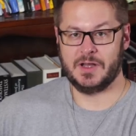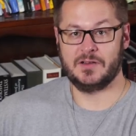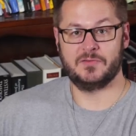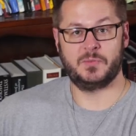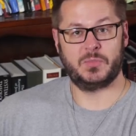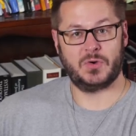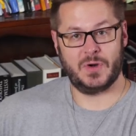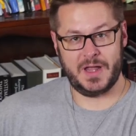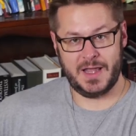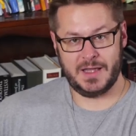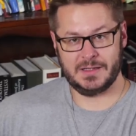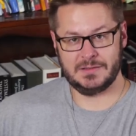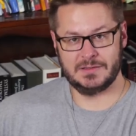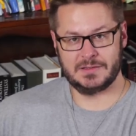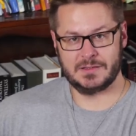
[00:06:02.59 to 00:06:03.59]
of
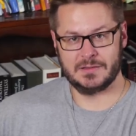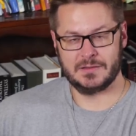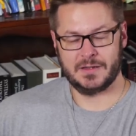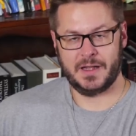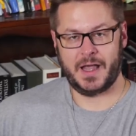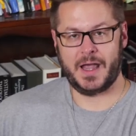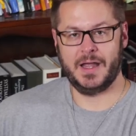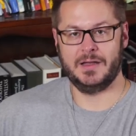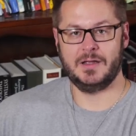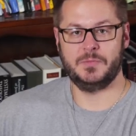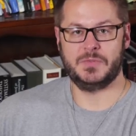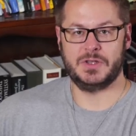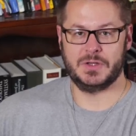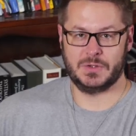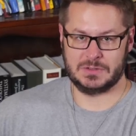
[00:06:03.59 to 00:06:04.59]
praise and
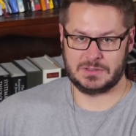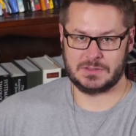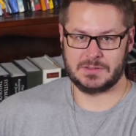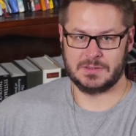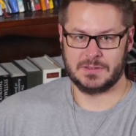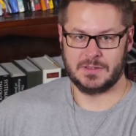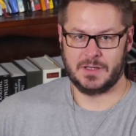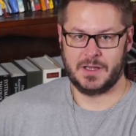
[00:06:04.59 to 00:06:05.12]
abuse.